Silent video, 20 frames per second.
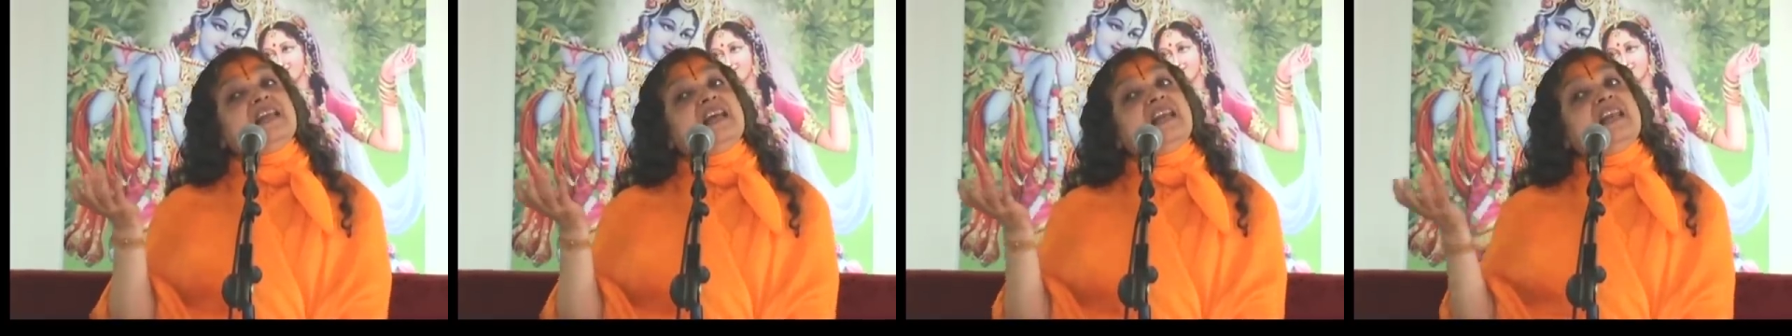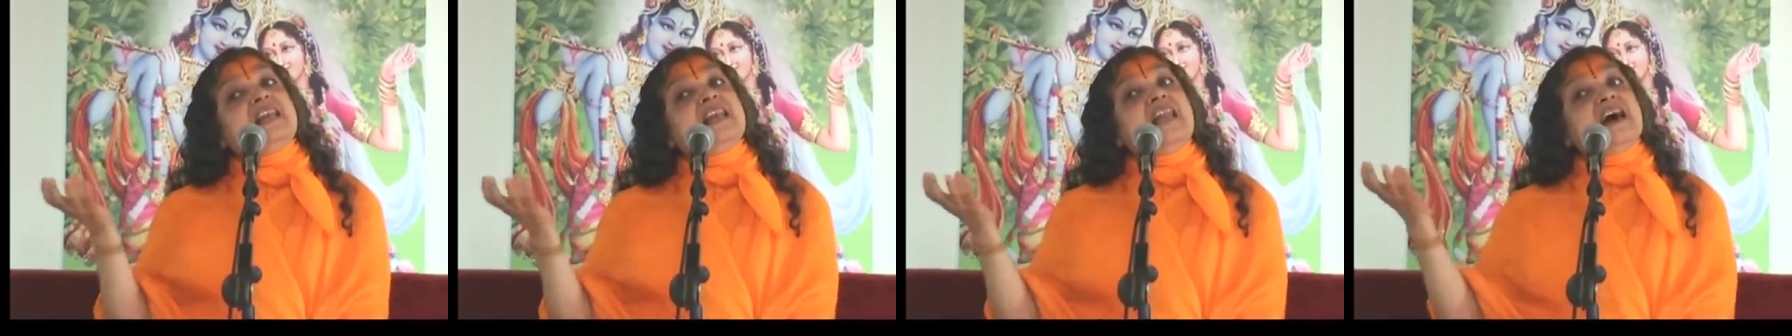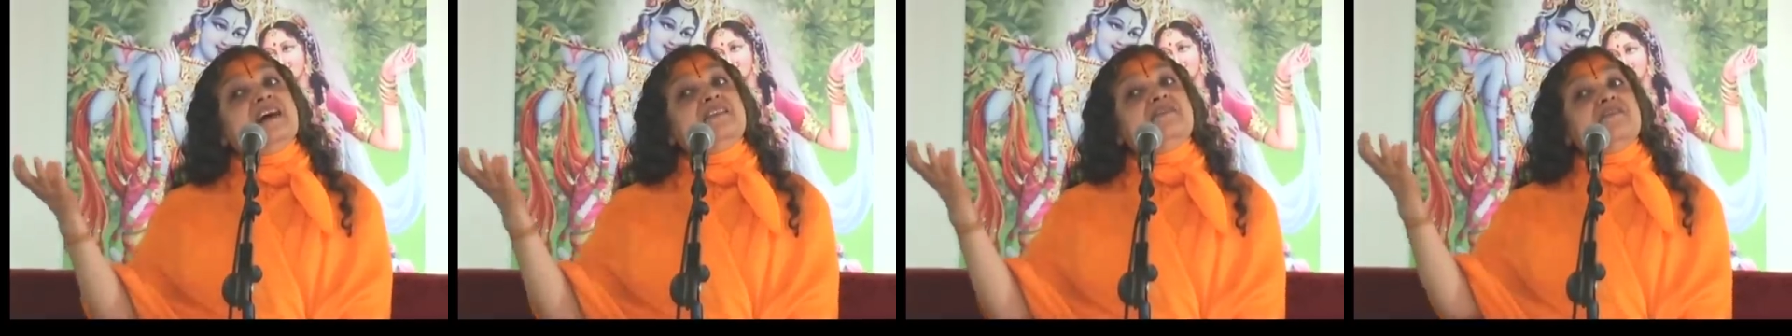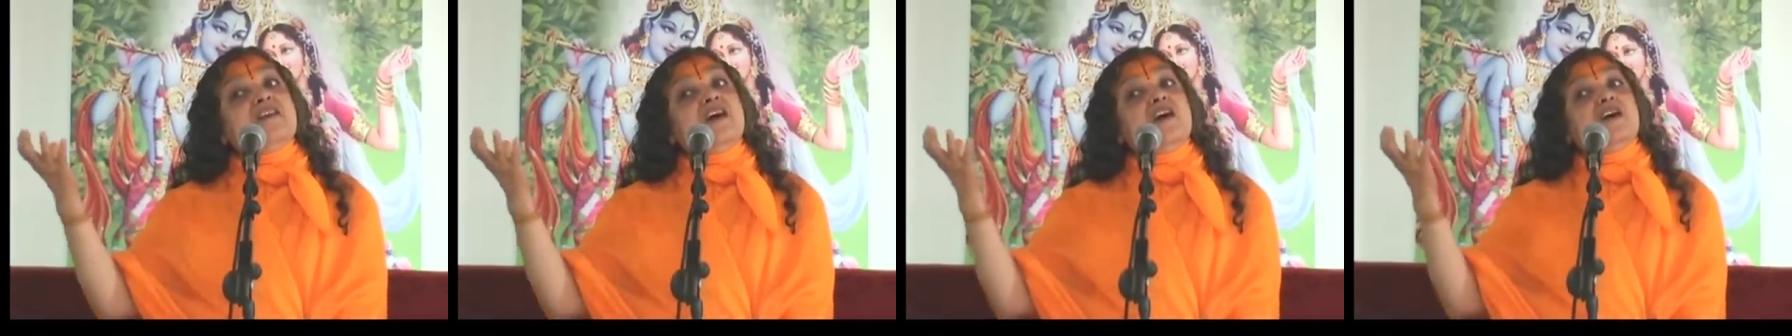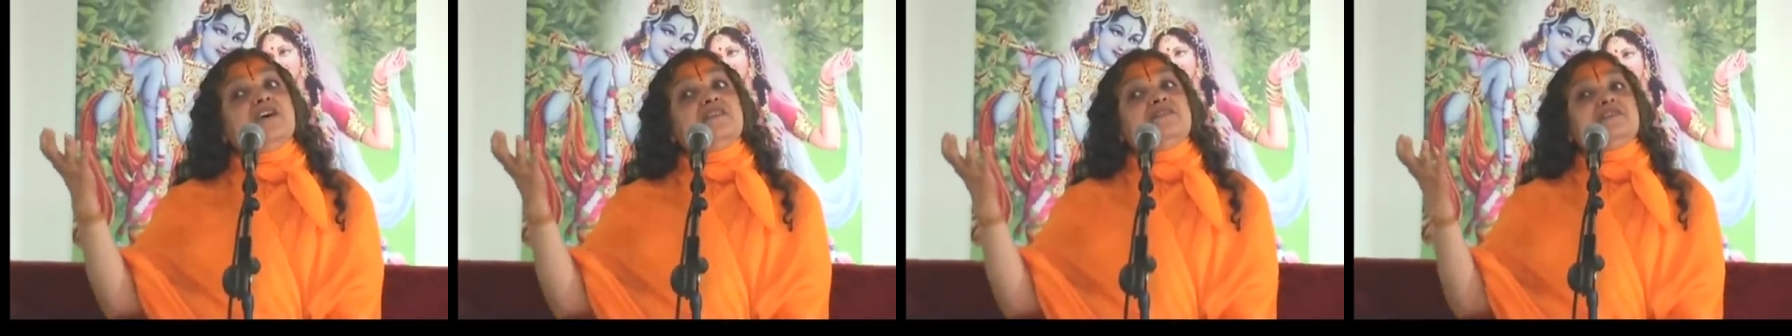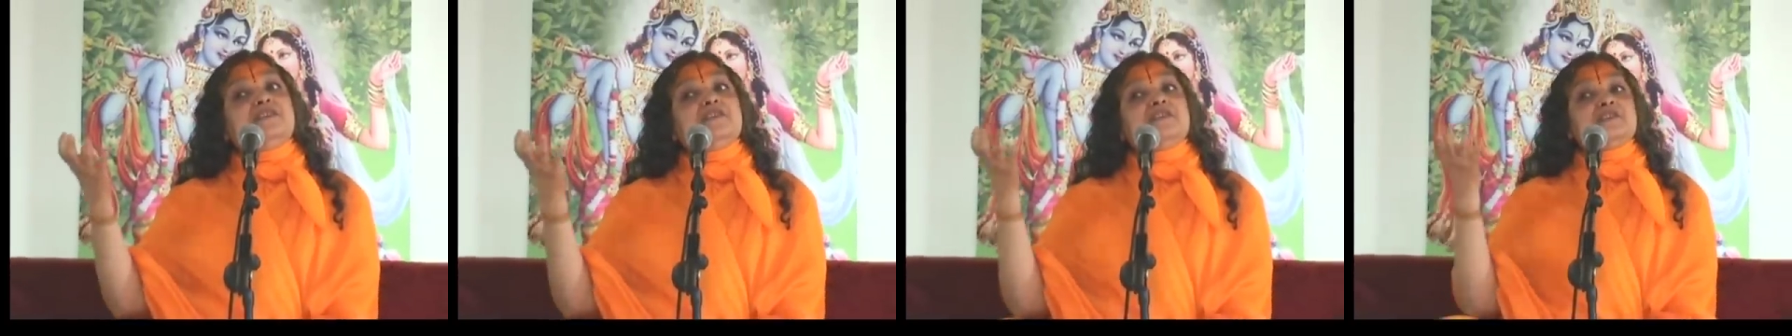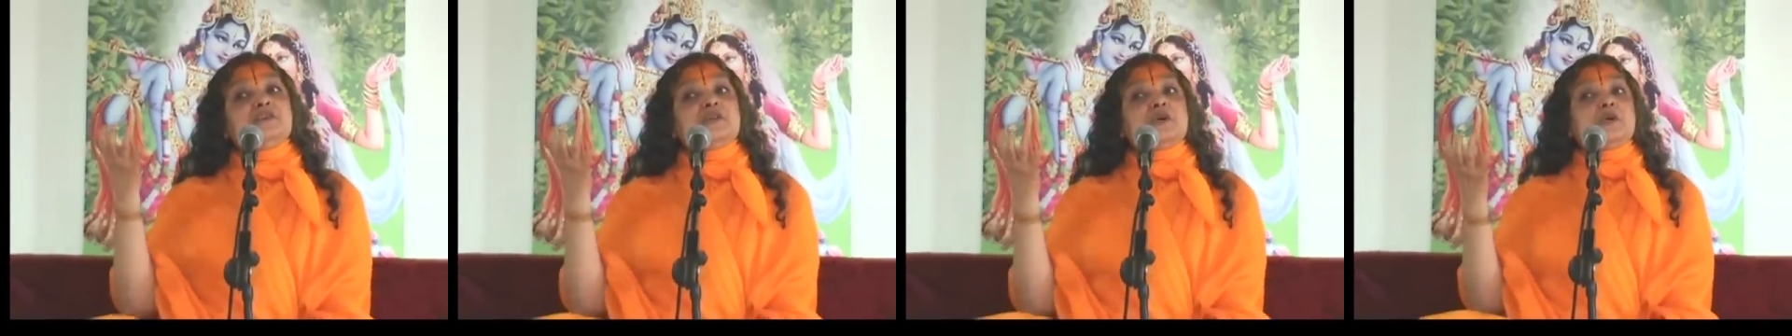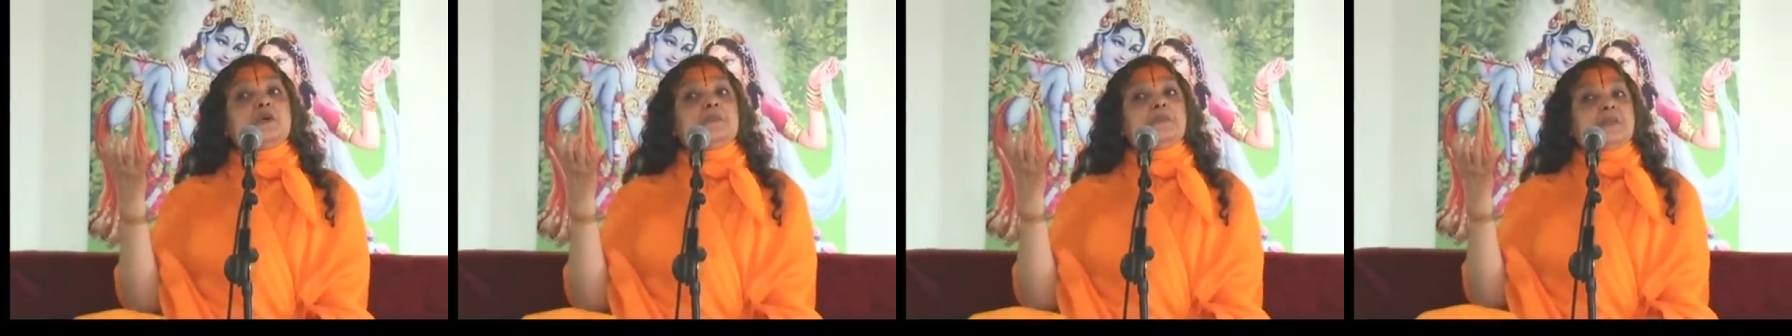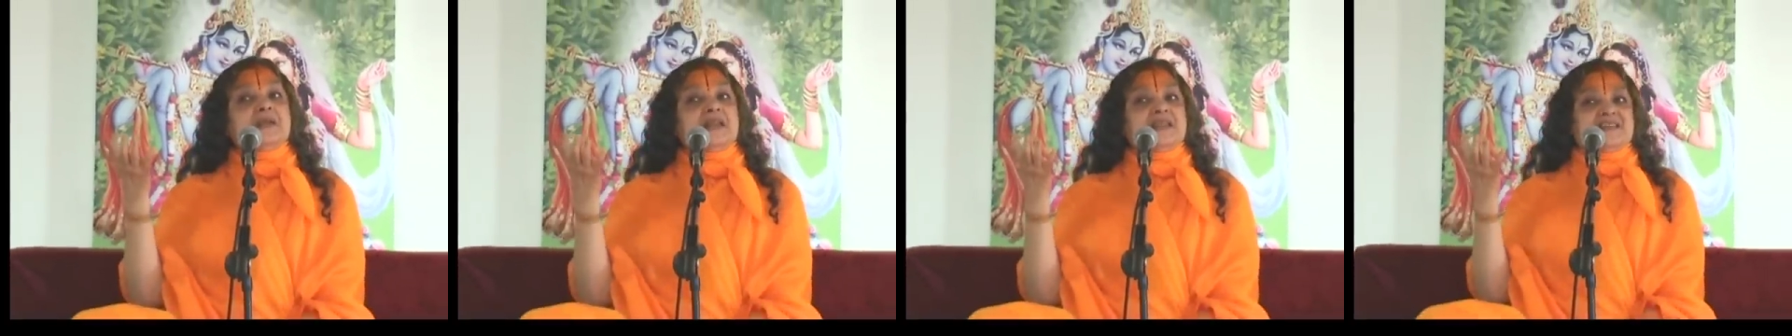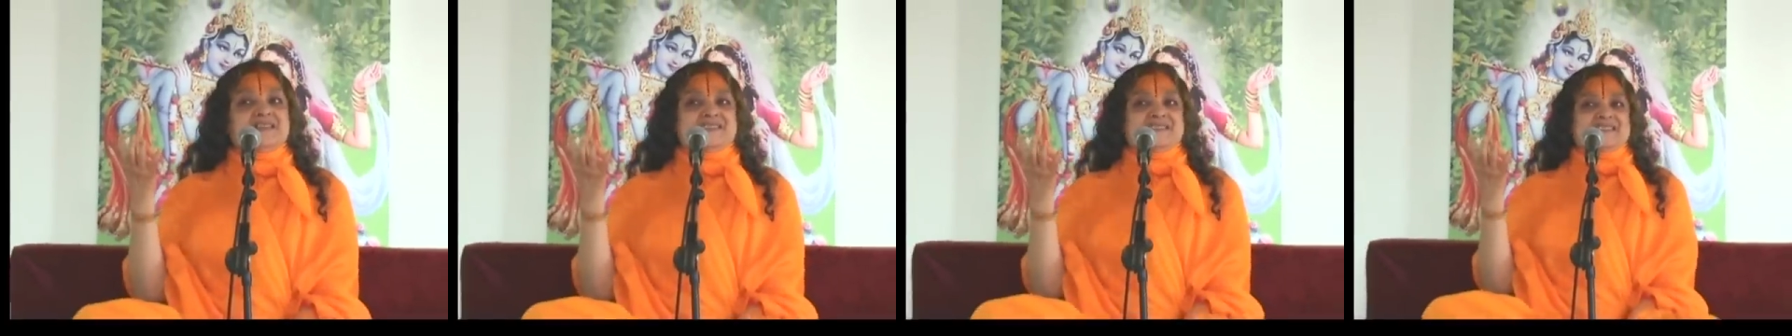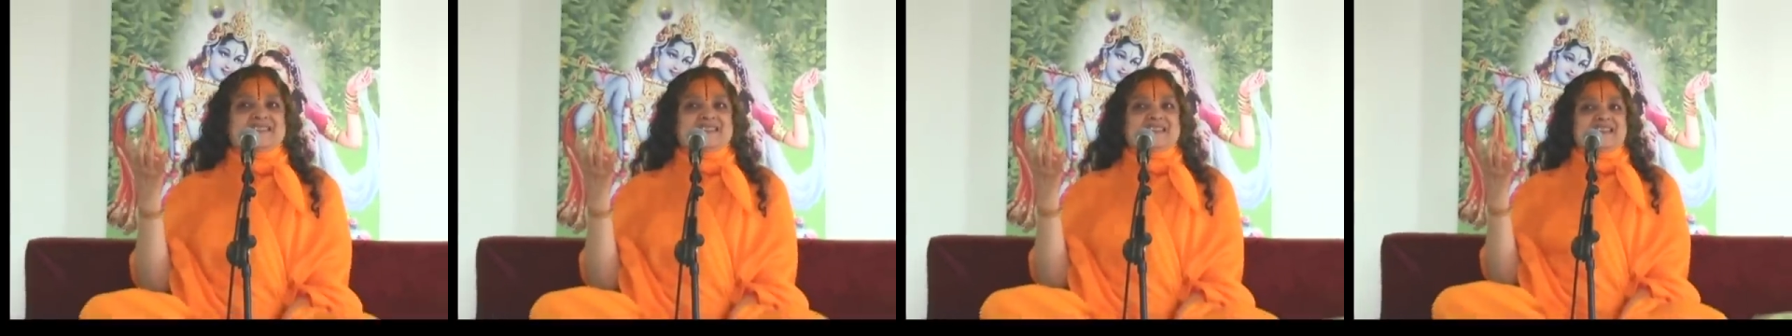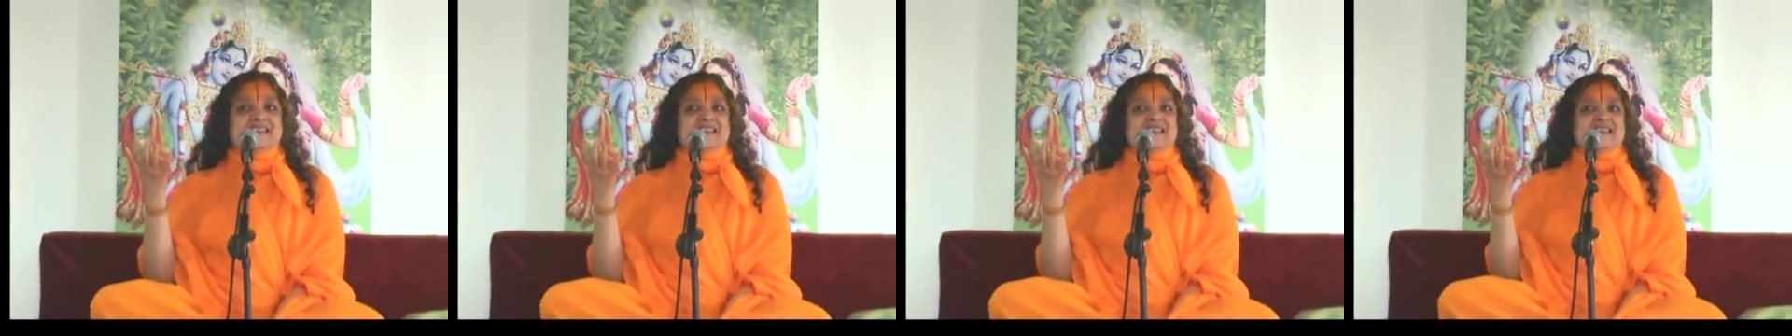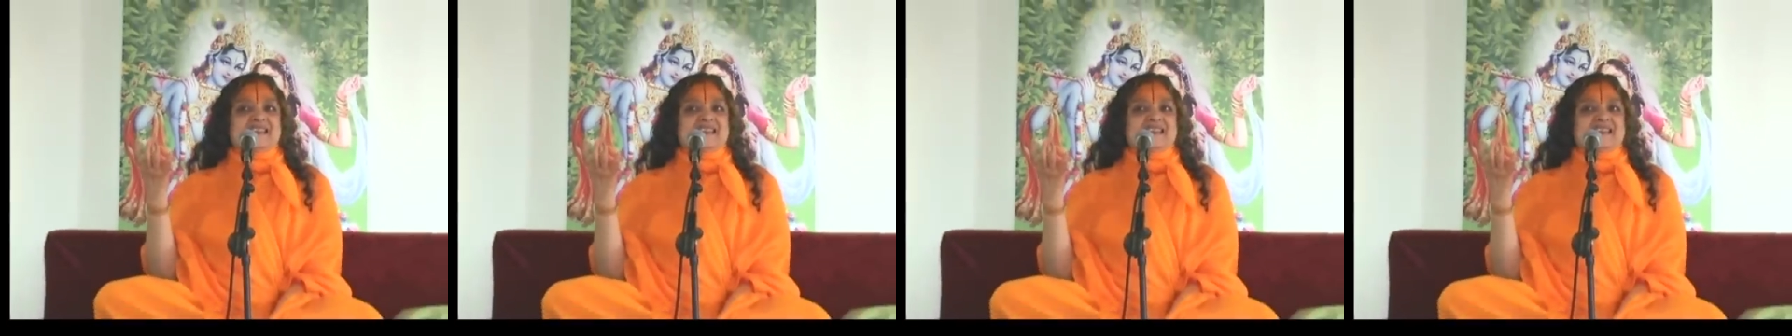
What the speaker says: the love of those gopis.